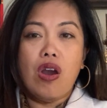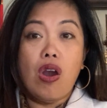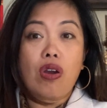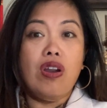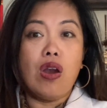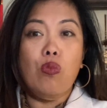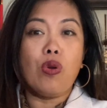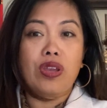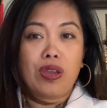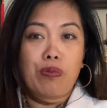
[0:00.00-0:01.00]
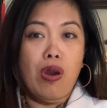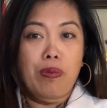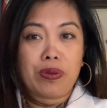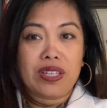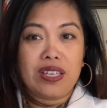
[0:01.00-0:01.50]
are not working
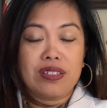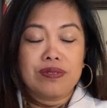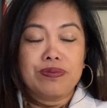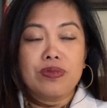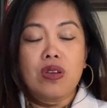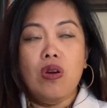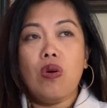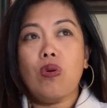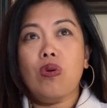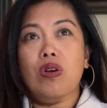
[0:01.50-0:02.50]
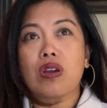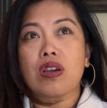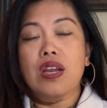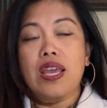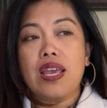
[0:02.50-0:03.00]
properly. Or